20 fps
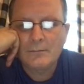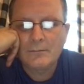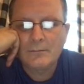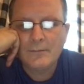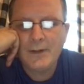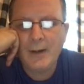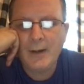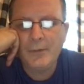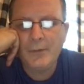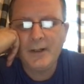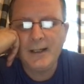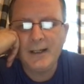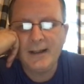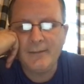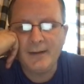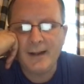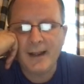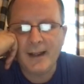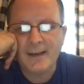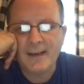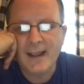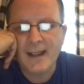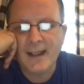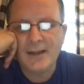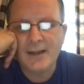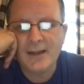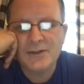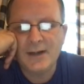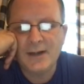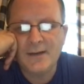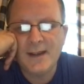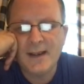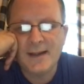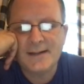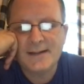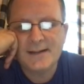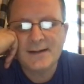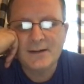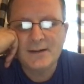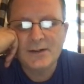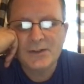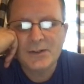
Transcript: Well, not really leave it like that. She did this.